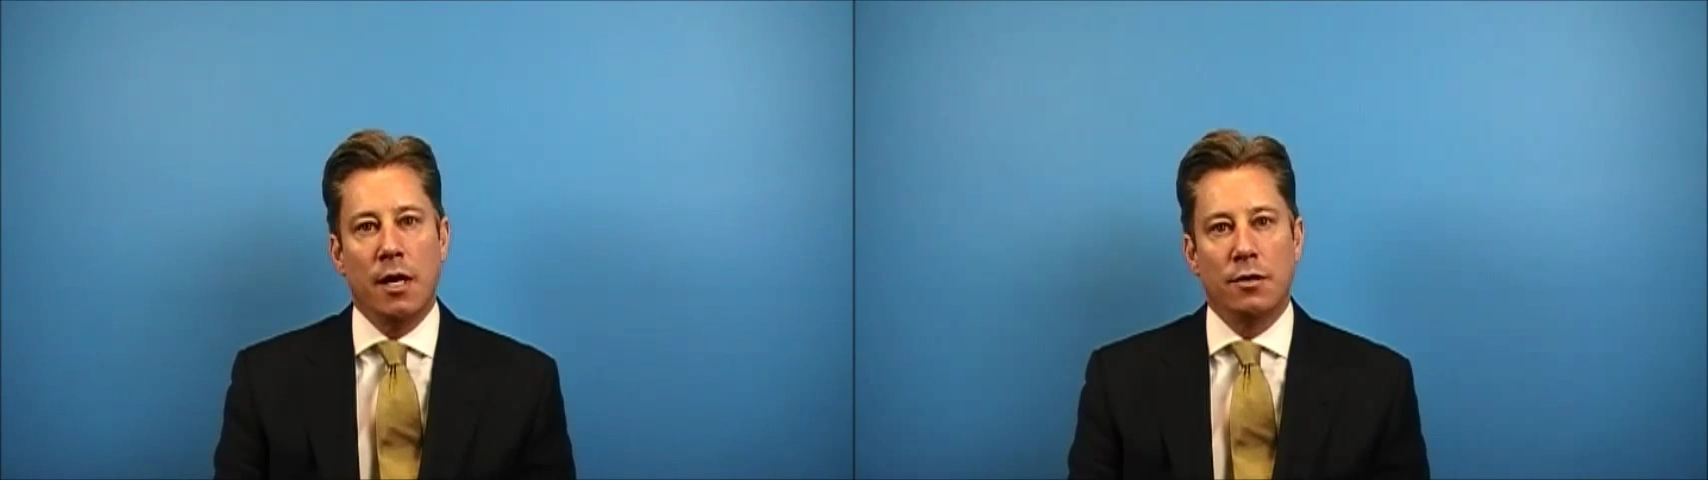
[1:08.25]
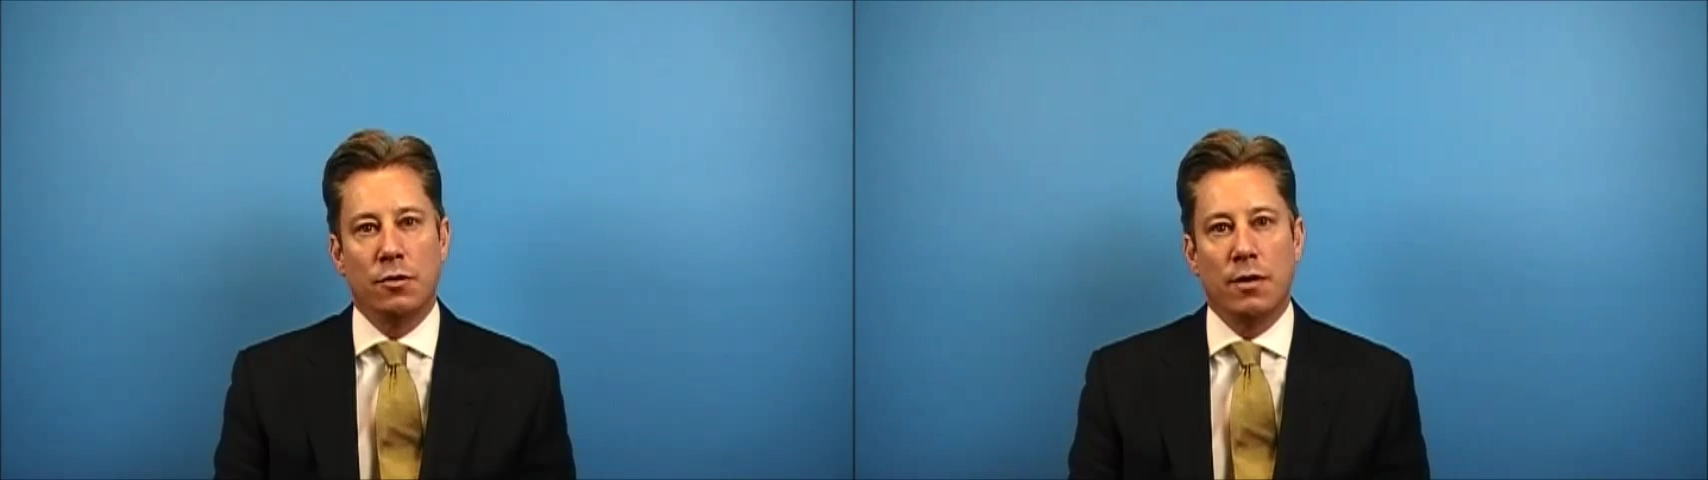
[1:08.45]

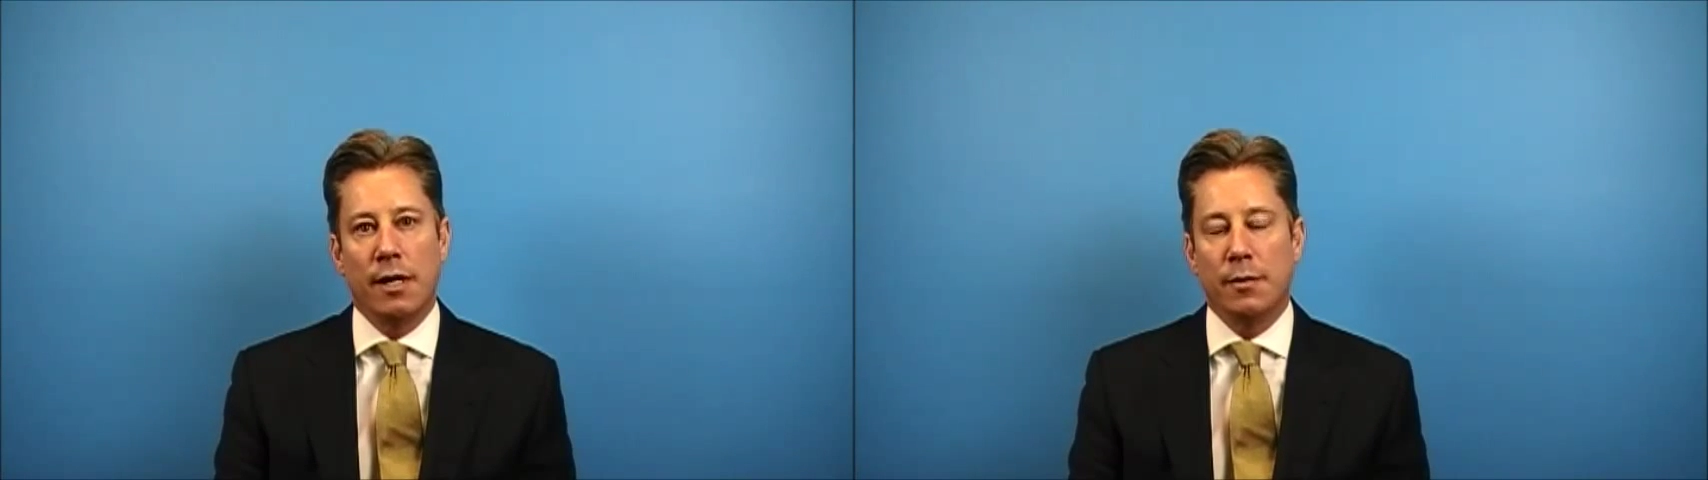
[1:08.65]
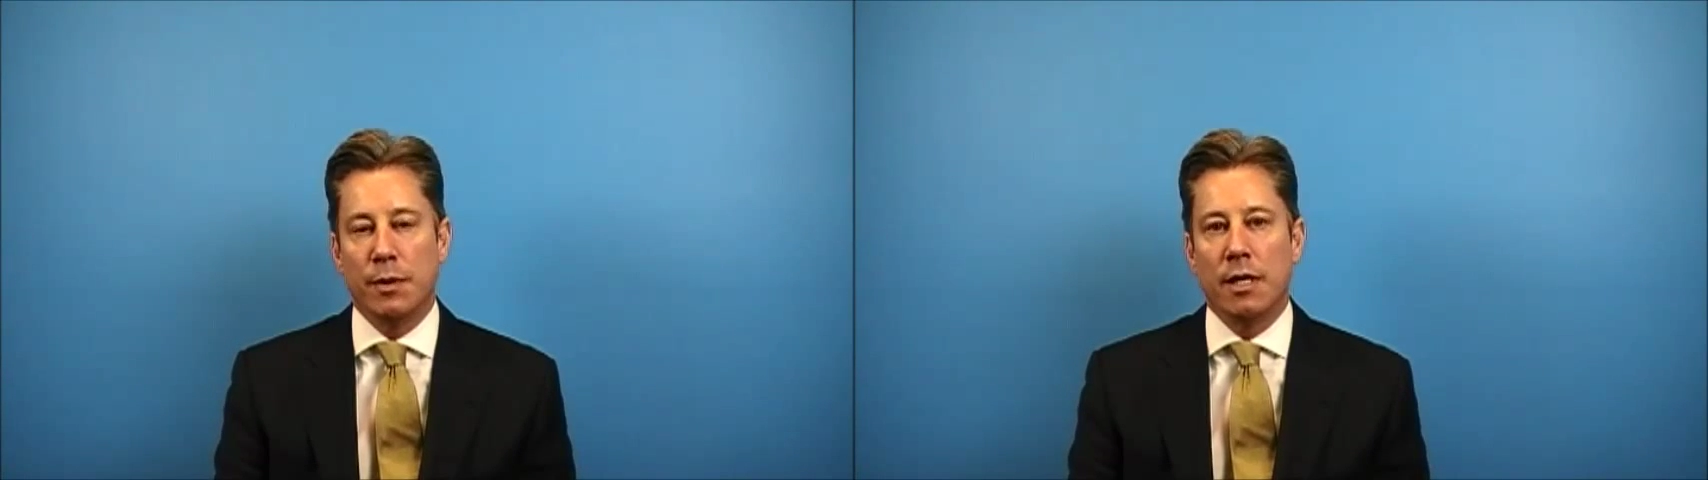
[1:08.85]
and so
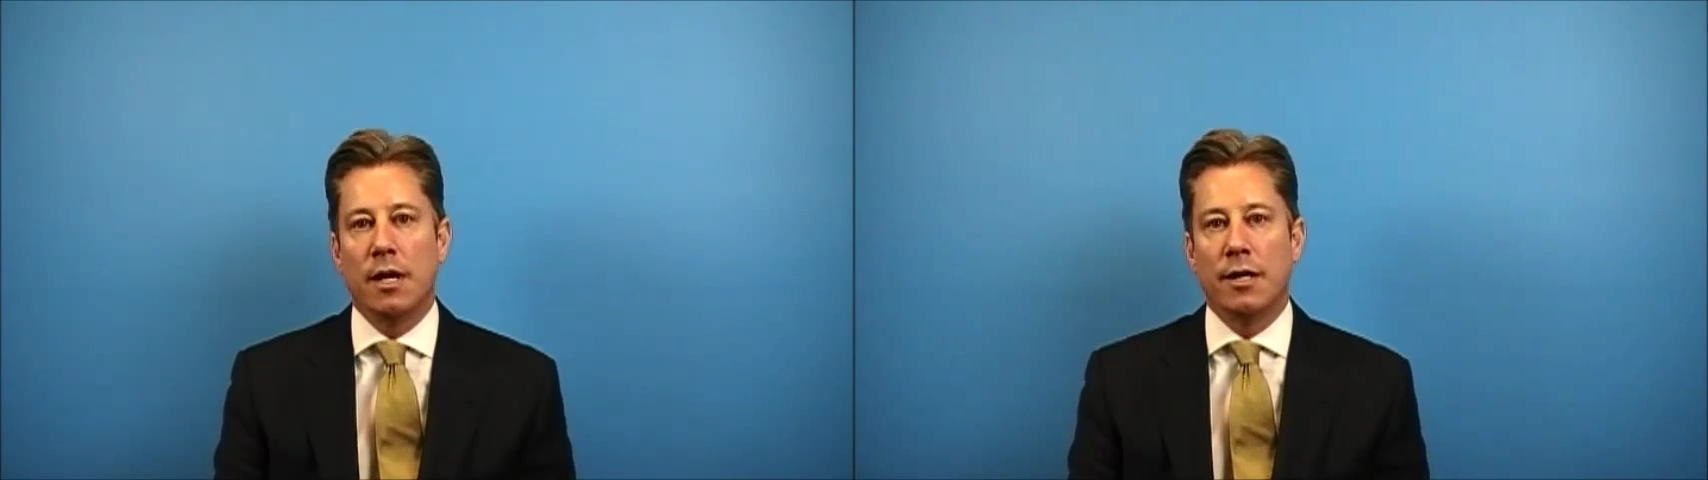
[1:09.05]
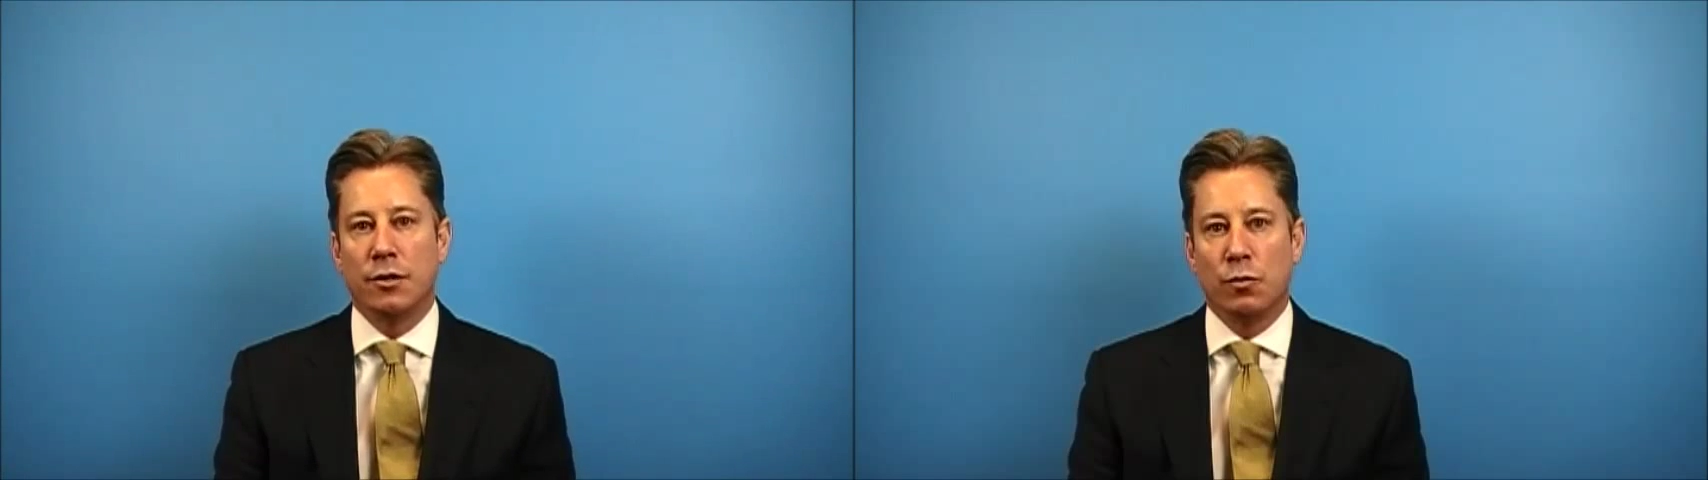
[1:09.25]
that can be a
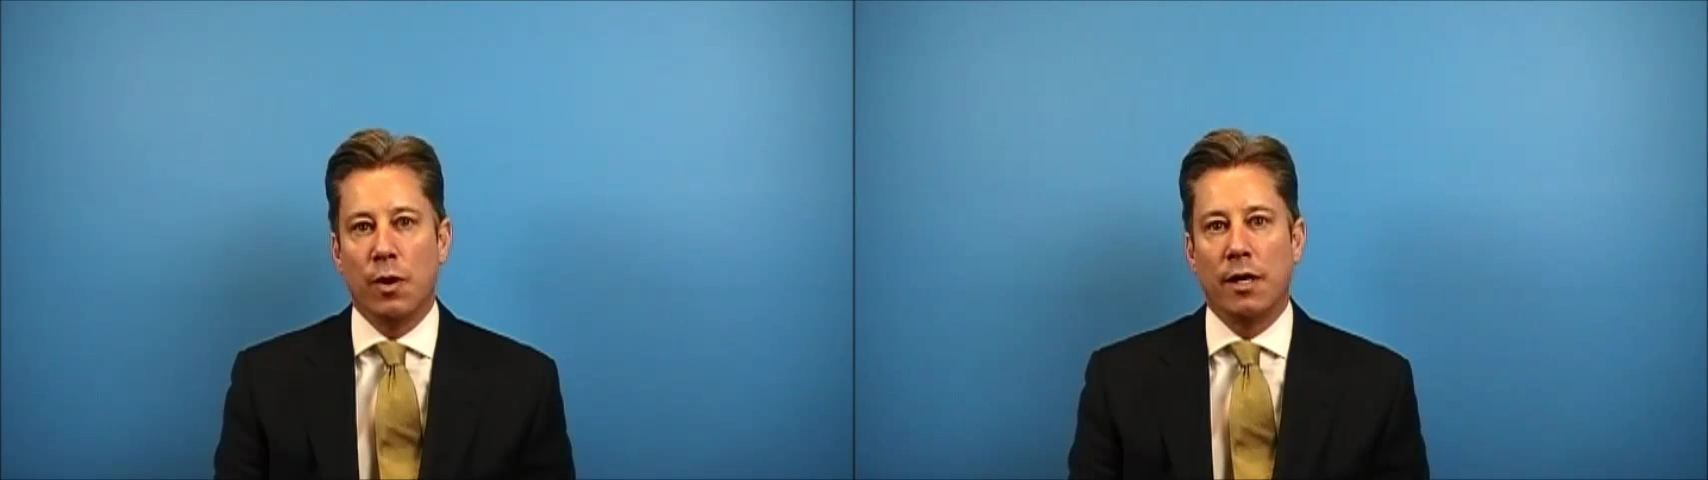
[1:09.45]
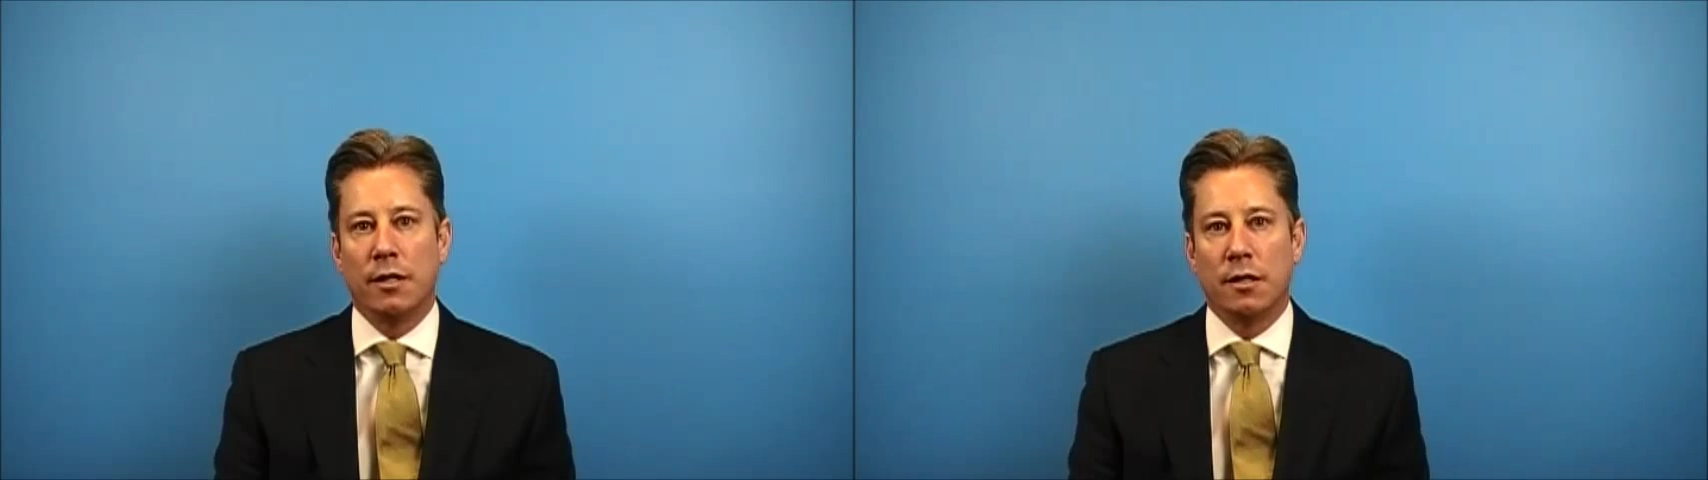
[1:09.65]
nice
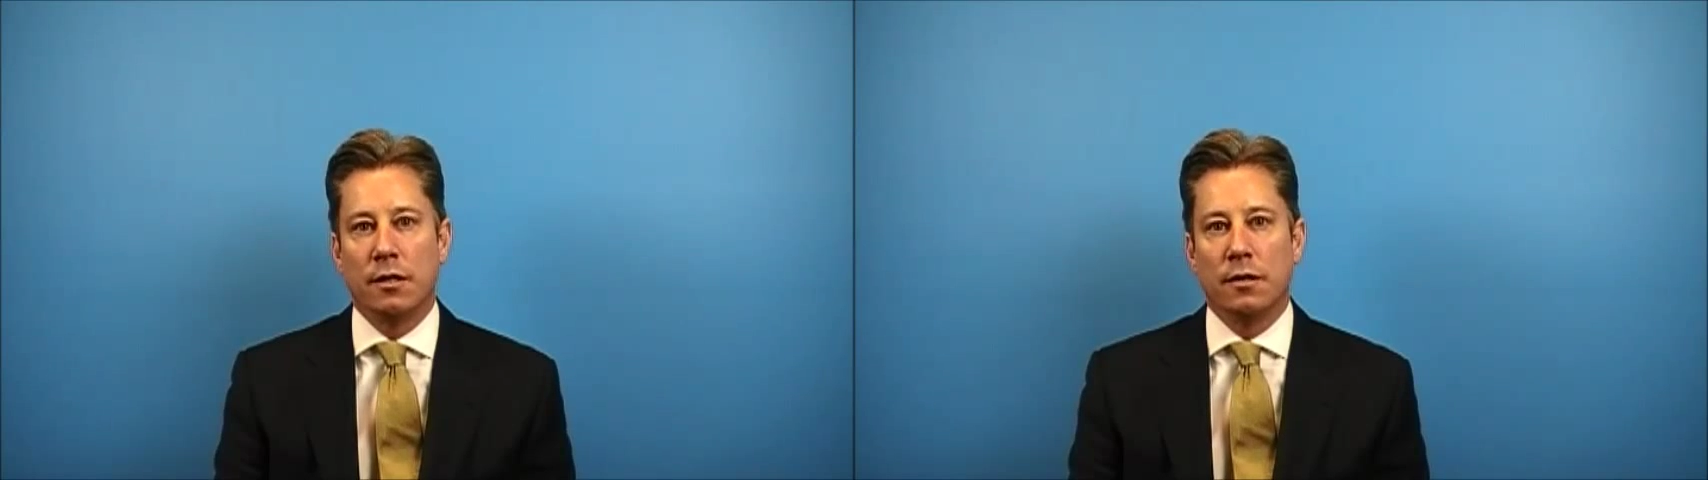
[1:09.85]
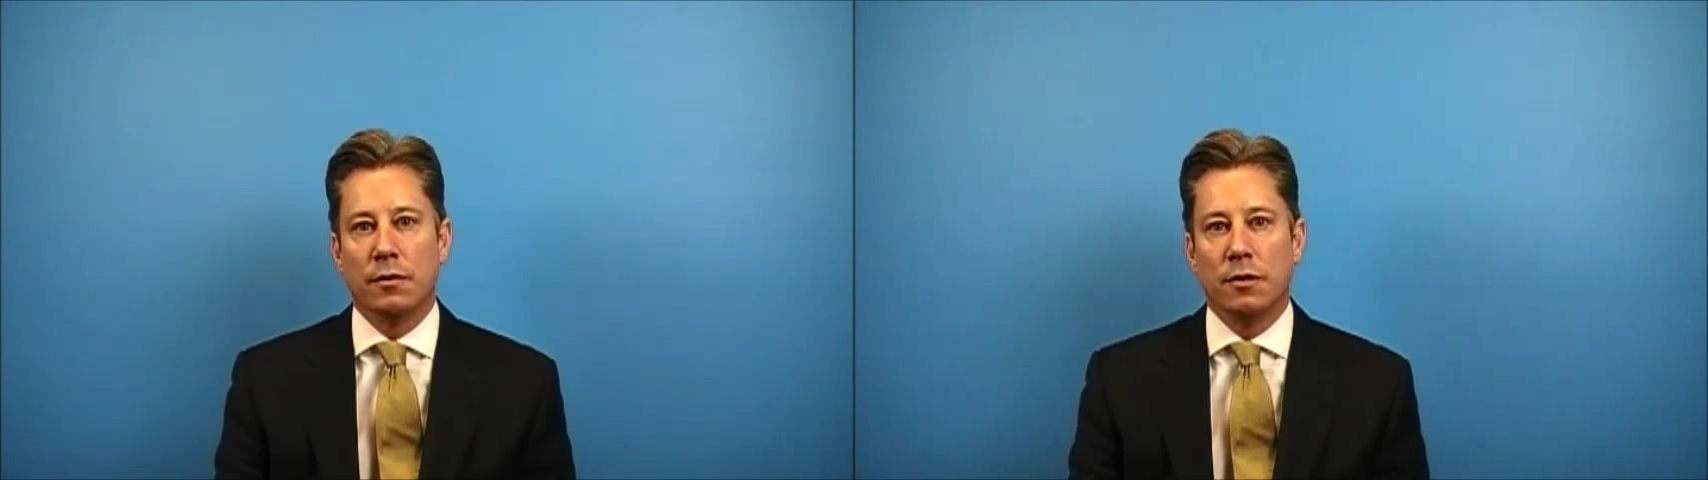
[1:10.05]
way to,